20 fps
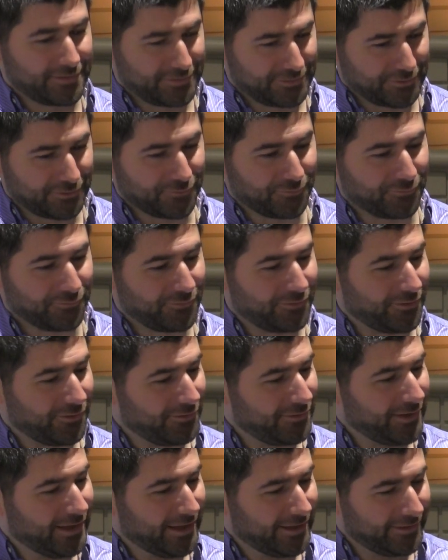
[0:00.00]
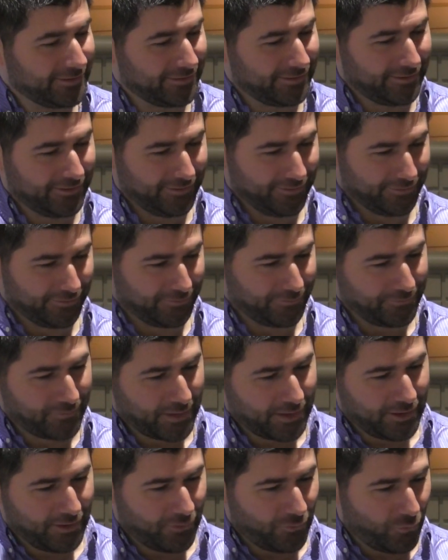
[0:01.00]
So then,
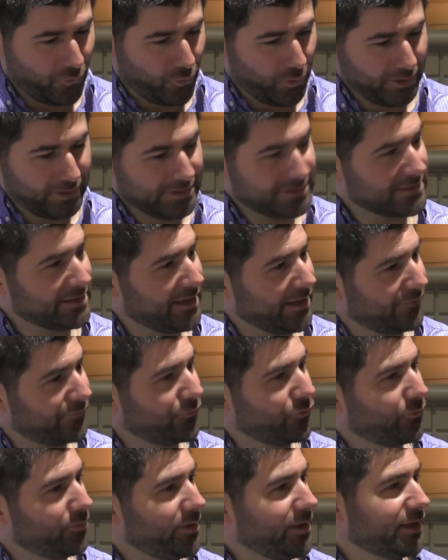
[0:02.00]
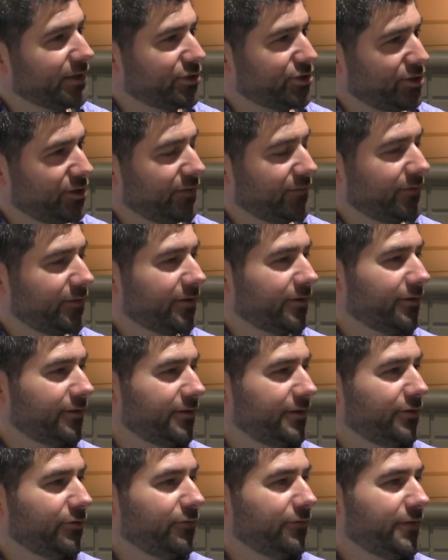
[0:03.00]
what is left to be achieved
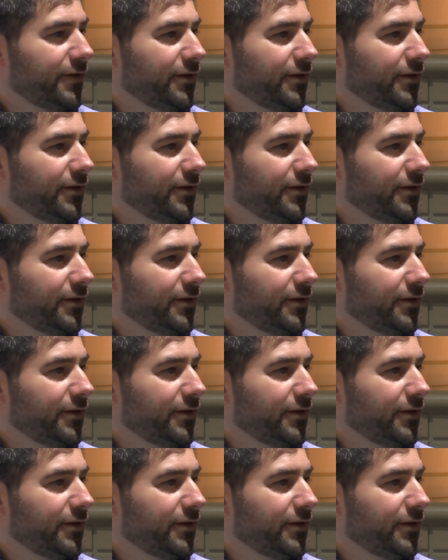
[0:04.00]
in the